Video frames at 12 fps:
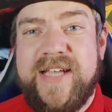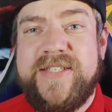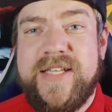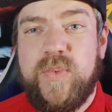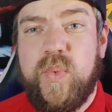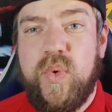
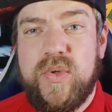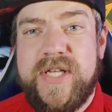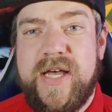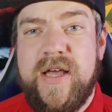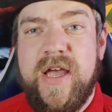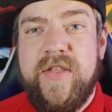excess
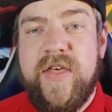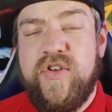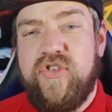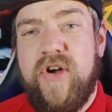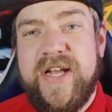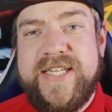water that
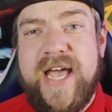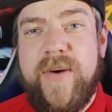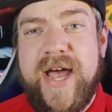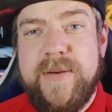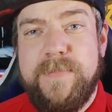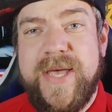the drying
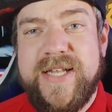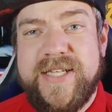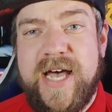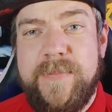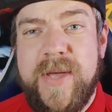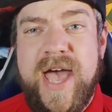towel hadn't
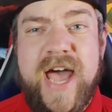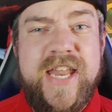picked up,